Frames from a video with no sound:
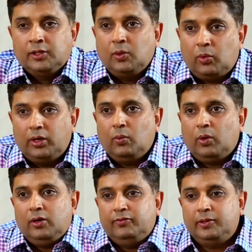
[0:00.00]
So
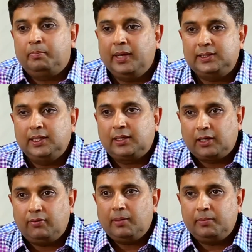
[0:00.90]
one of the basic
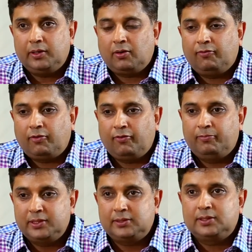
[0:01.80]
requirement of
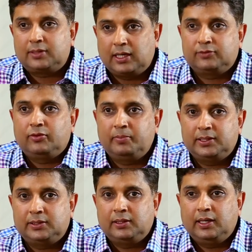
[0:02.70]
business
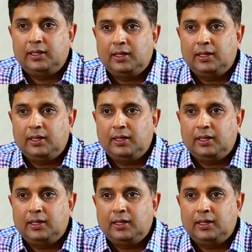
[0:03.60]
transformation